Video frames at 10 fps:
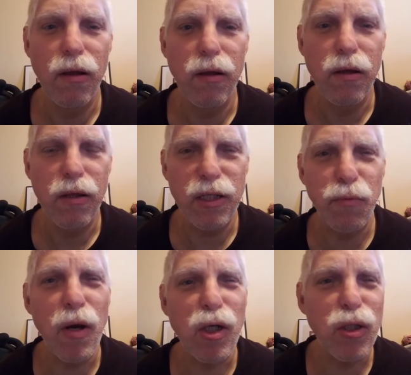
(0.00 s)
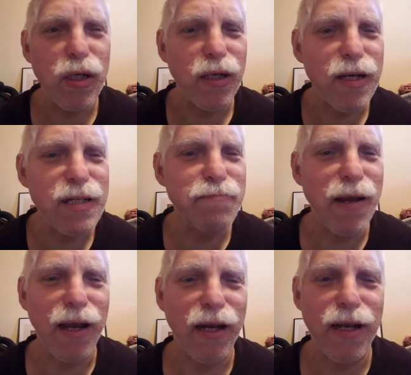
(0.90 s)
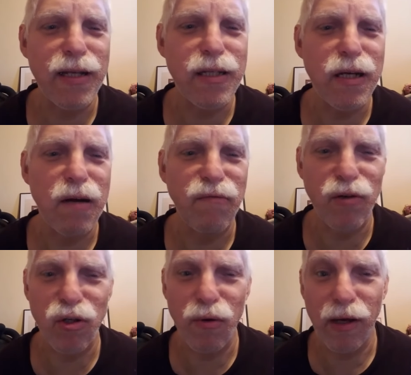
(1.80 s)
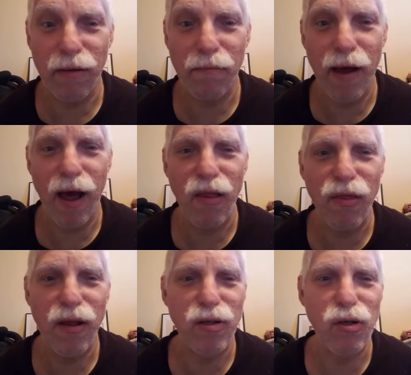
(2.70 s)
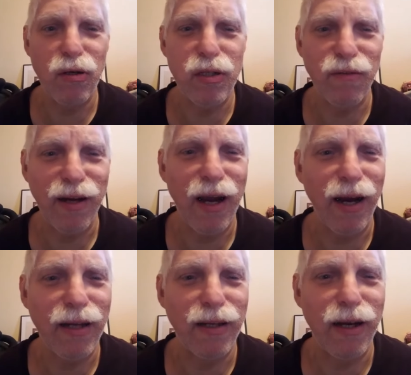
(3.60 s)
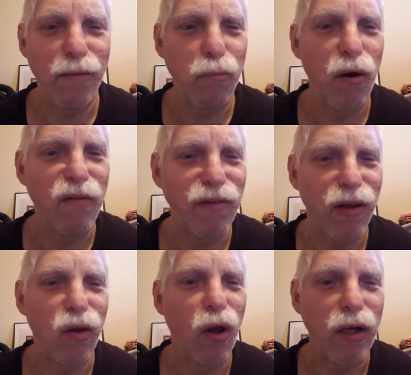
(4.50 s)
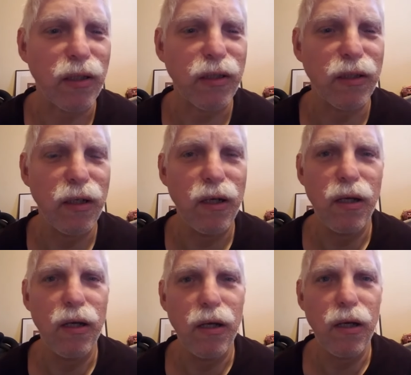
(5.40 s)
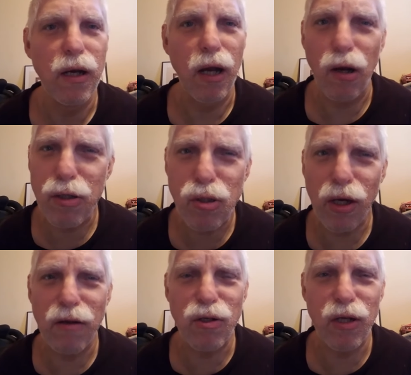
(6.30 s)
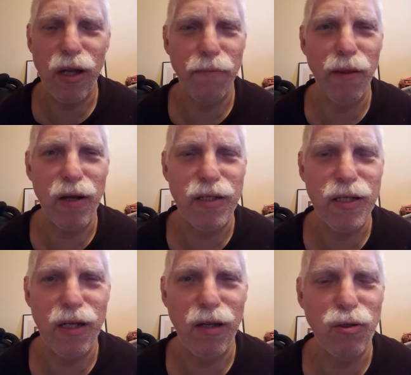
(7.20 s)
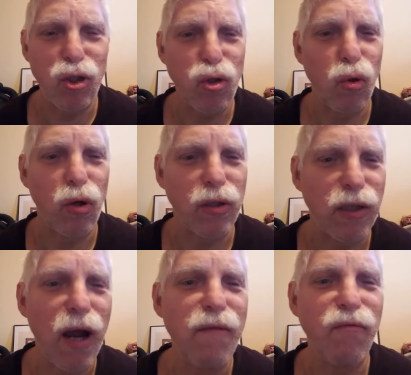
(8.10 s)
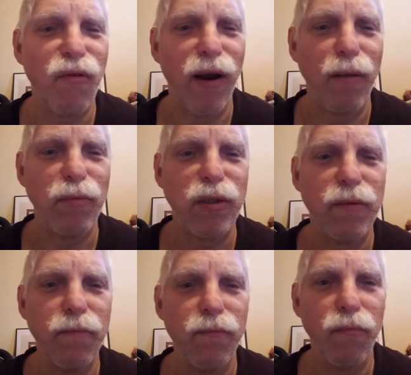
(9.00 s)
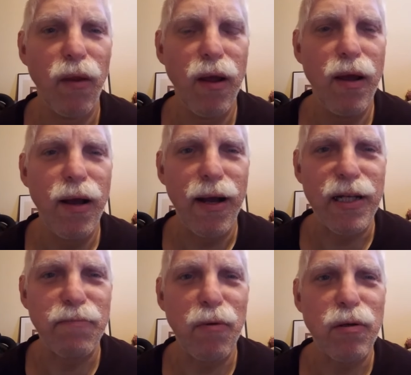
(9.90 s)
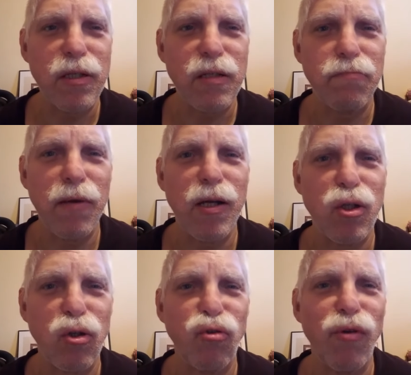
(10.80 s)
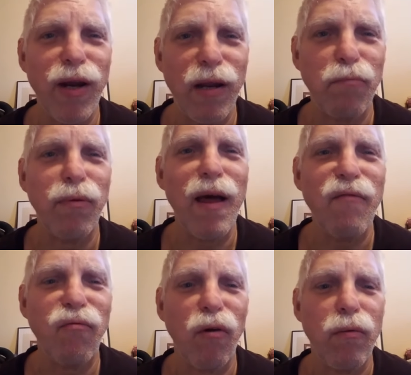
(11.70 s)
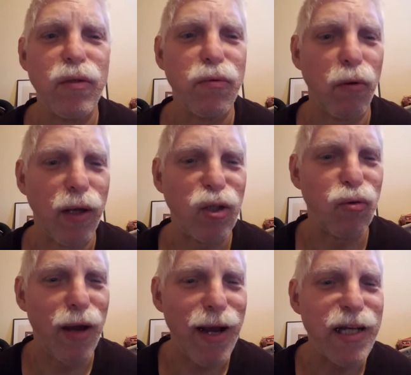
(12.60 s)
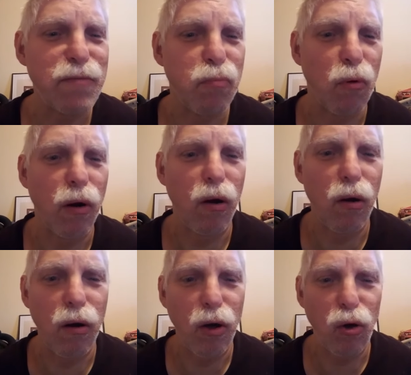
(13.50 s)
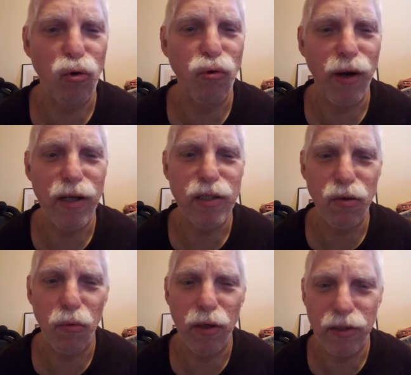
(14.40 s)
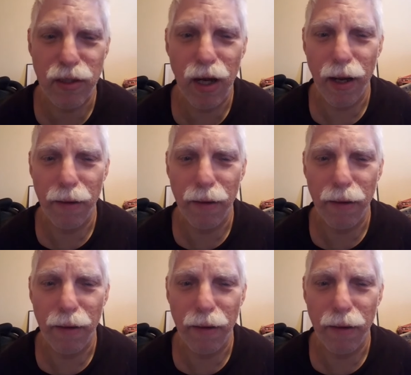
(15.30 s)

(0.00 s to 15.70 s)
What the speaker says: The spreadsheet does make it easier for doing the math in terms of calculating profit loss. It also gives you the ability to use shorter time frames, as most major trading platforms will let you export all your trades at one time.